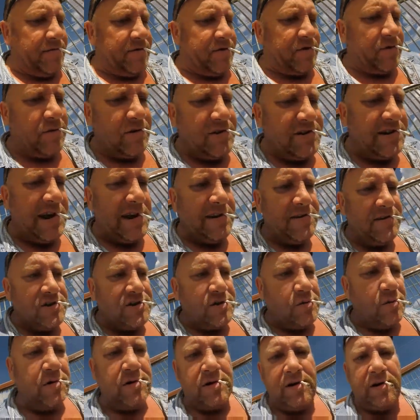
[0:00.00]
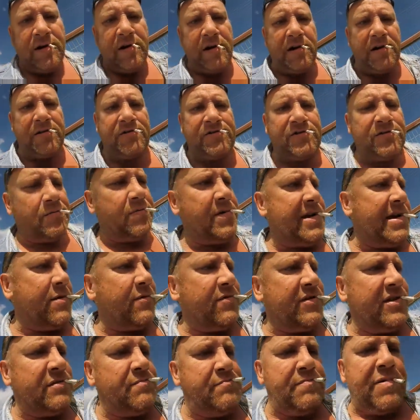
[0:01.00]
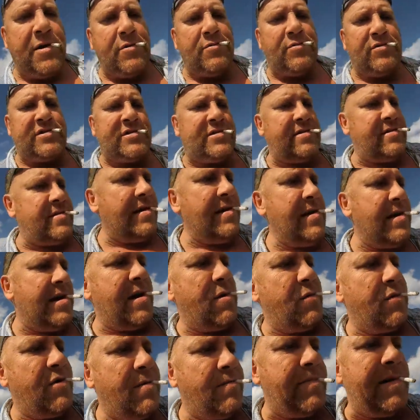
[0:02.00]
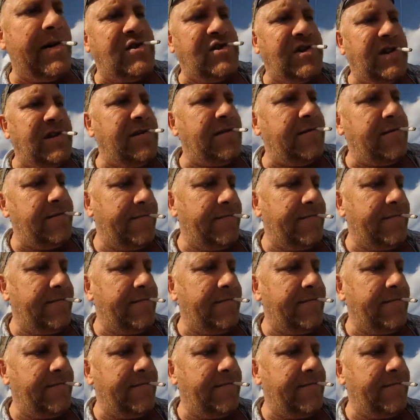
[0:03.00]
to attend to a, uh, somebody else's boat, I would imagine.